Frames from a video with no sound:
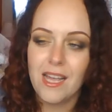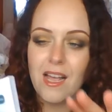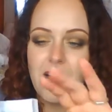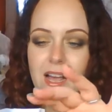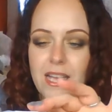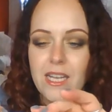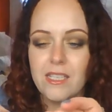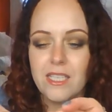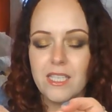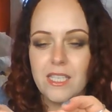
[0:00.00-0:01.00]
I
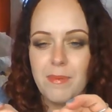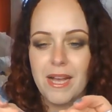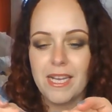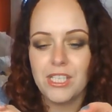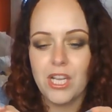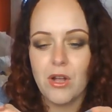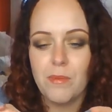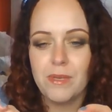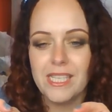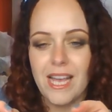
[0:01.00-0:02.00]
cut the packaging
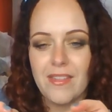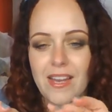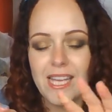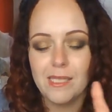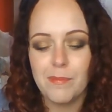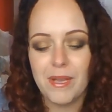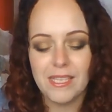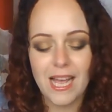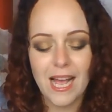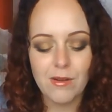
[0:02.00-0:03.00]
open to get the last
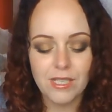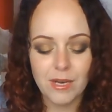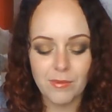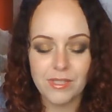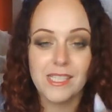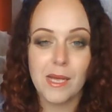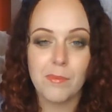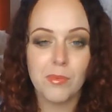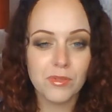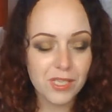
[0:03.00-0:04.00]
bit out, and it was a
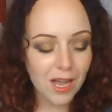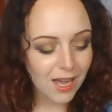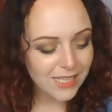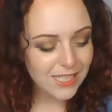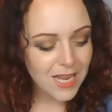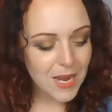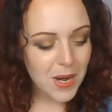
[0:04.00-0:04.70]
sample size.